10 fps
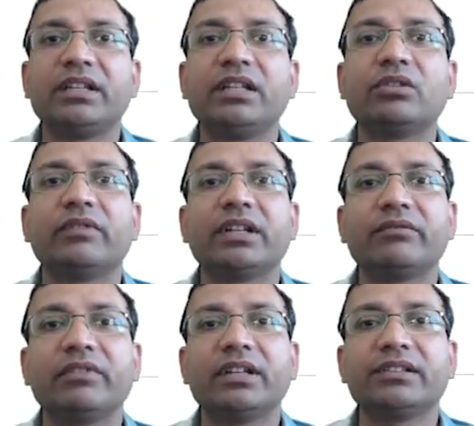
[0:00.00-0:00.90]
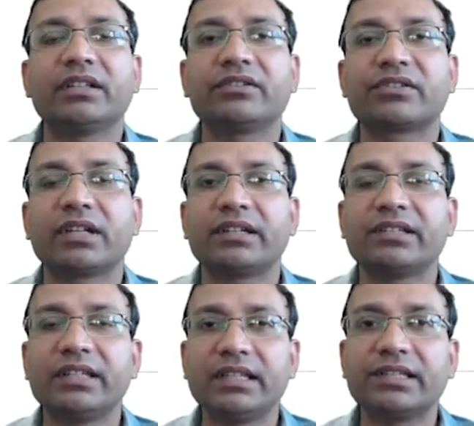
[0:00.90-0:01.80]
actually innovative ways and
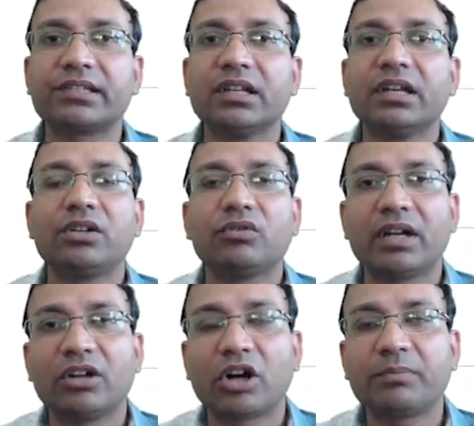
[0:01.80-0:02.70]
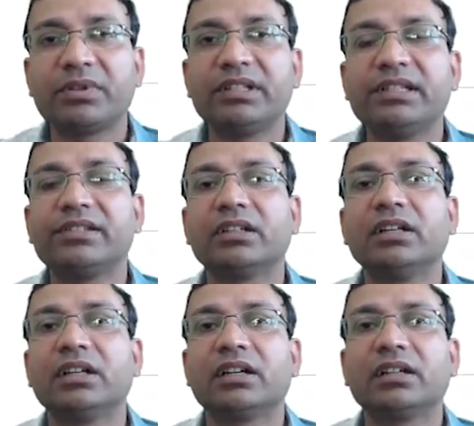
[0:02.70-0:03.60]
strategies to adopt
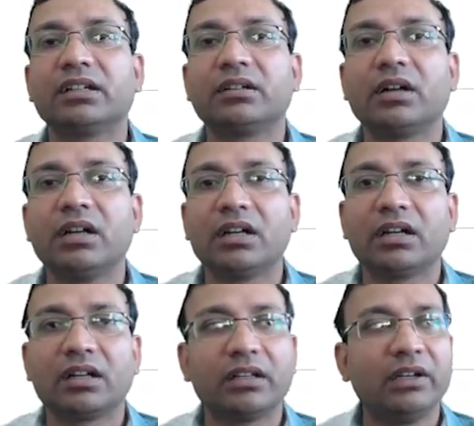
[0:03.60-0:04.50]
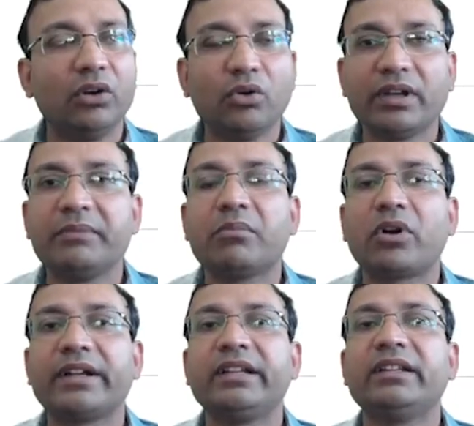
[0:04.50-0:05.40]
these low
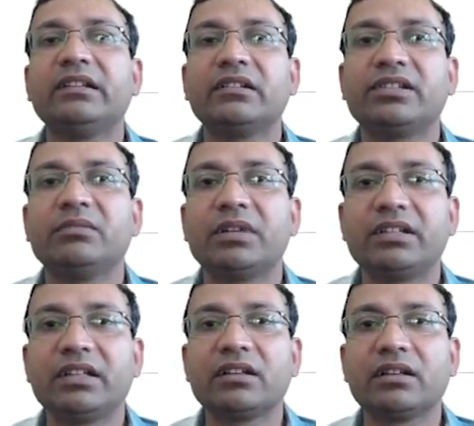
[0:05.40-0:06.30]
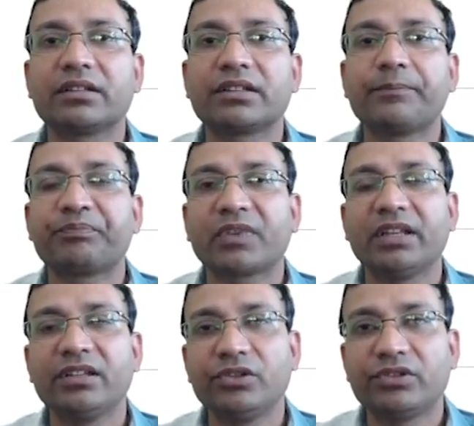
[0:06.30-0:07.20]
embodied energy materials
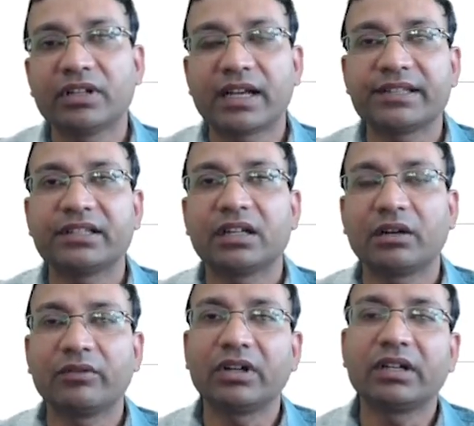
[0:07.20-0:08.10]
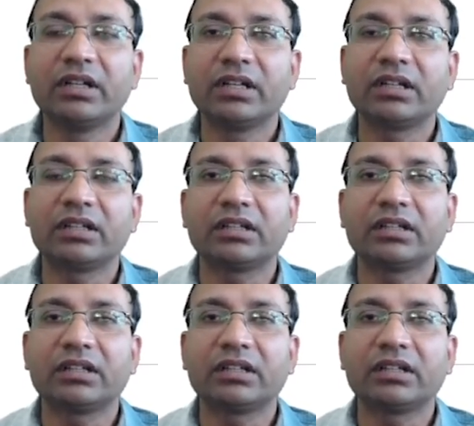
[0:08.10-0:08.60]
in utilizing our